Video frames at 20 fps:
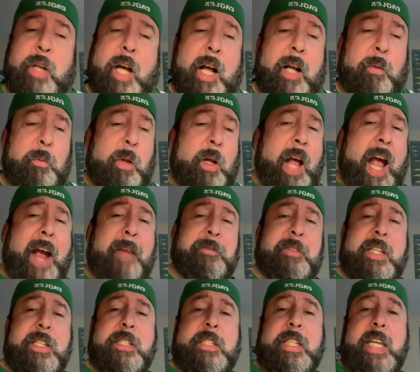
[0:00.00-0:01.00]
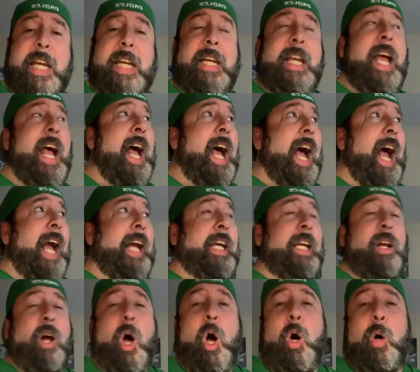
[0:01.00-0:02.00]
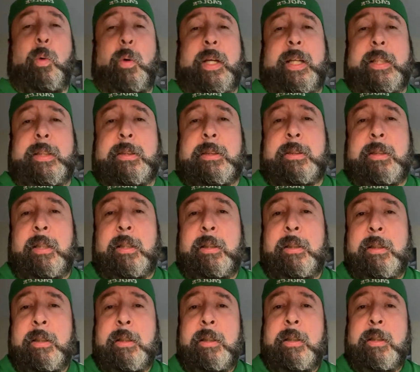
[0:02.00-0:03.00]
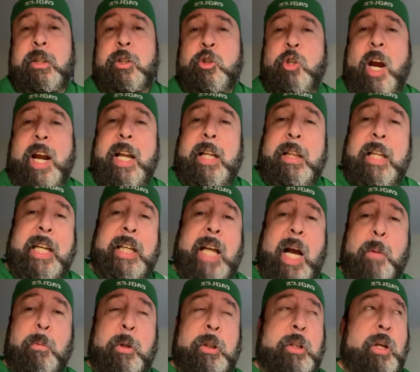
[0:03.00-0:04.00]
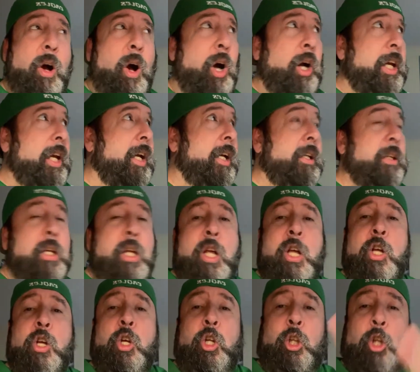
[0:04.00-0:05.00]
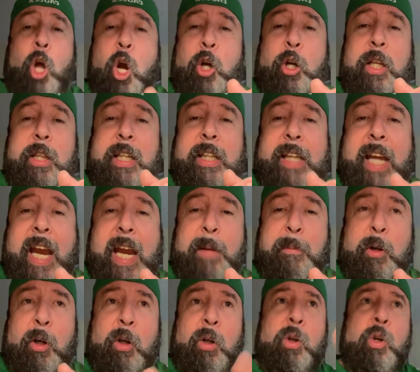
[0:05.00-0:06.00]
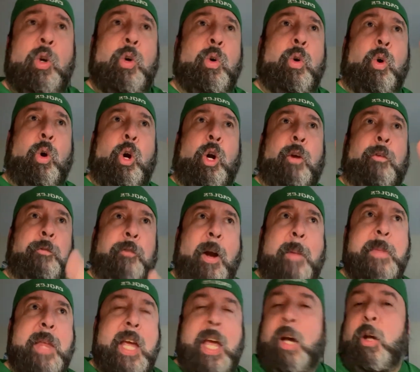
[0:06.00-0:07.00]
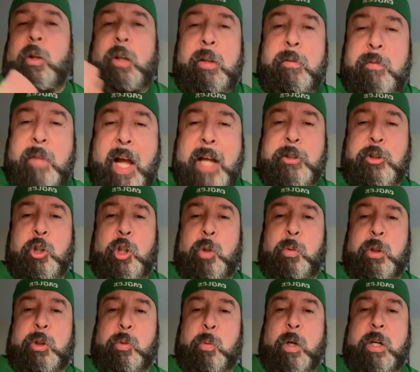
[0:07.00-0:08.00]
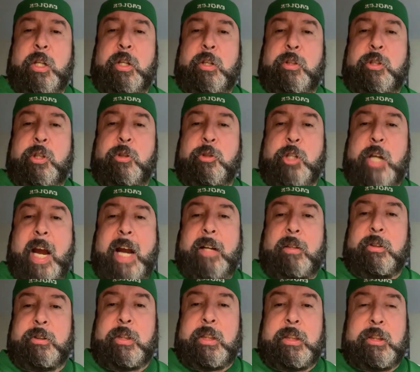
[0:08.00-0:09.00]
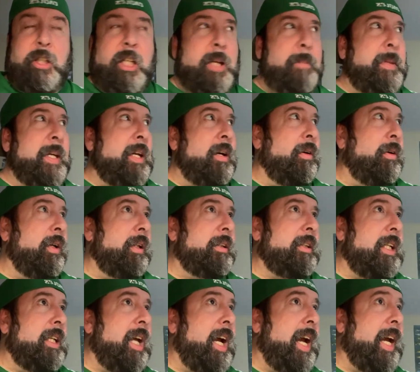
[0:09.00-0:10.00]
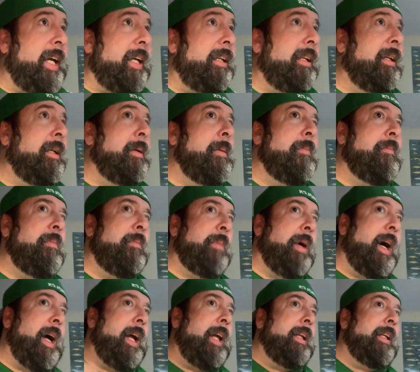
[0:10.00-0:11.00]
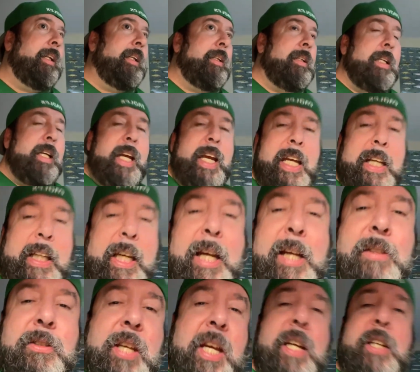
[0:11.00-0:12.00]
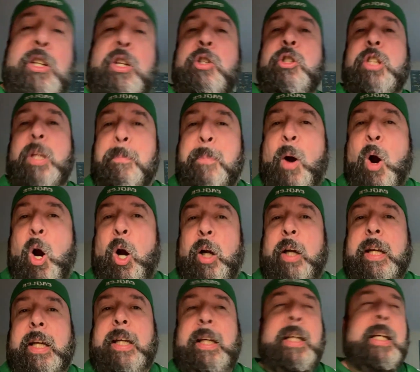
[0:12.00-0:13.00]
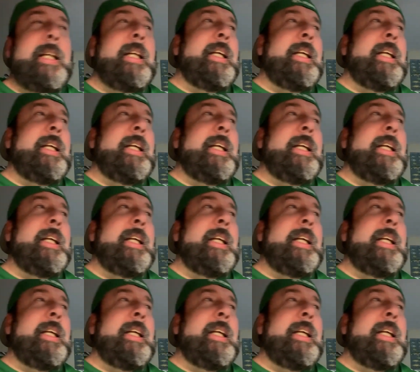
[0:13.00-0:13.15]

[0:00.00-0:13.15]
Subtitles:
We'll have to see. I can always try to link up with all you. Logan the Gamer or From the Hilt. Not sure which one of the two channels he's going to be on tonight, but he continues to party.